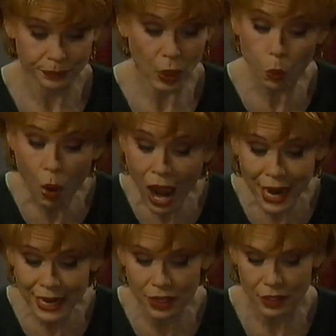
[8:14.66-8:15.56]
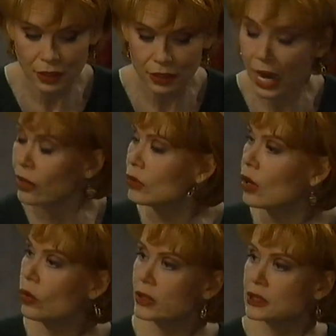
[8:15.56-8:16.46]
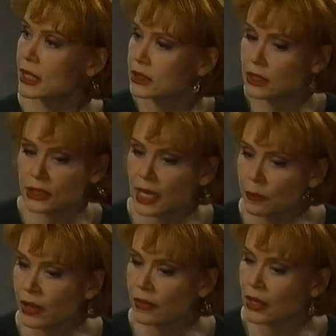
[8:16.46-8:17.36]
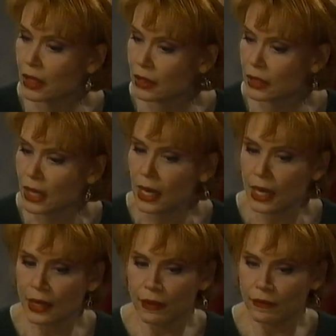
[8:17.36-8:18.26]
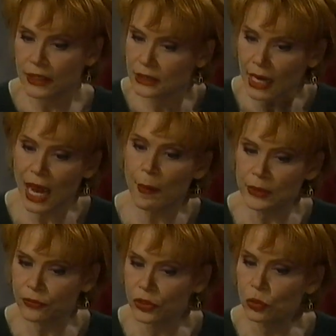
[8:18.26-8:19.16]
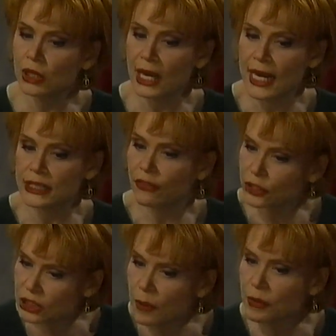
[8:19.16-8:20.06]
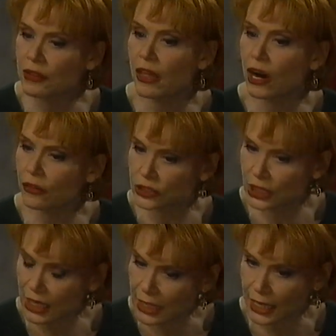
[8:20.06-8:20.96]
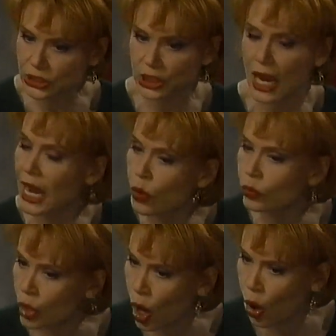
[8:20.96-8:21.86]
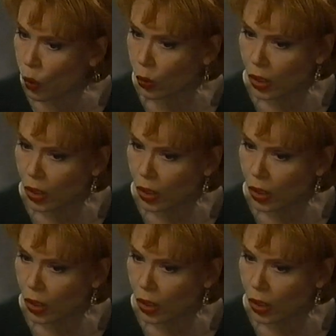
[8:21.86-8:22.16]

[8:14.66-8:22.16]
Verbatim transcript: Why? I don't know. It's, it's the same thing that, that happens for you and Liza. There's something there. There's a connection. I don't know.